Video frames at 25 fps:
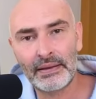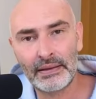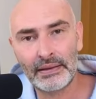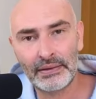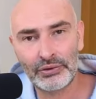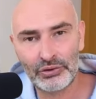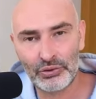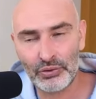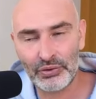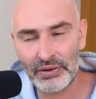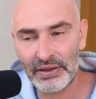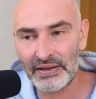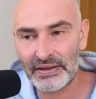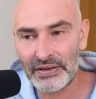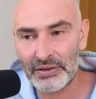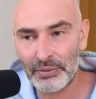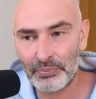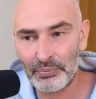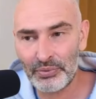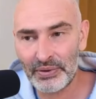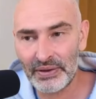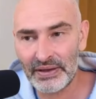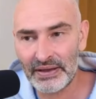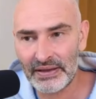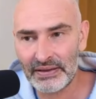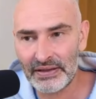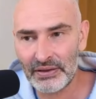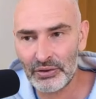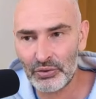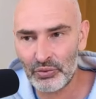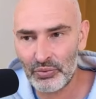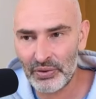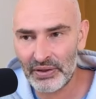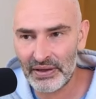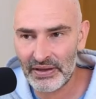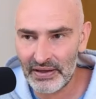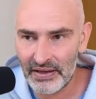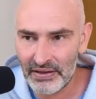You'll need to bring in the
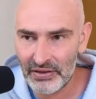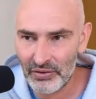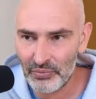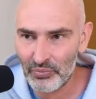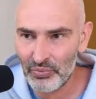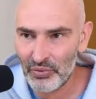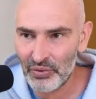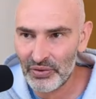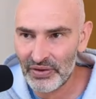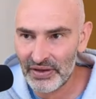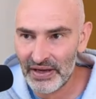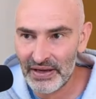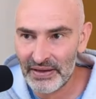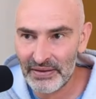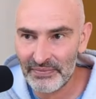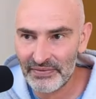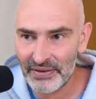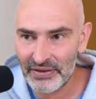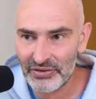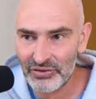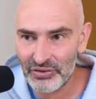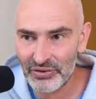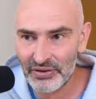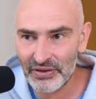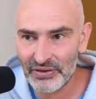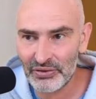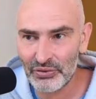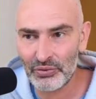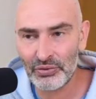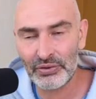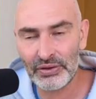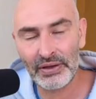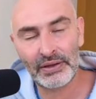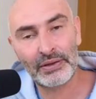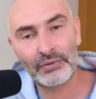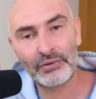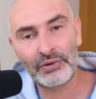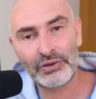queen and the rook, and eventually you'll
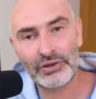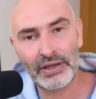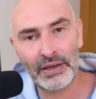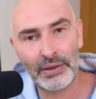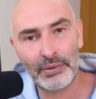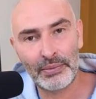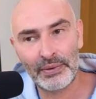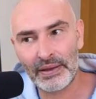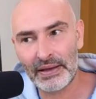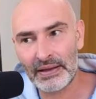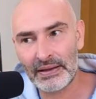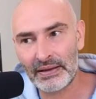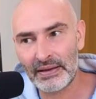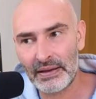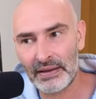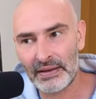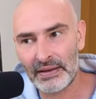deliver checkmate.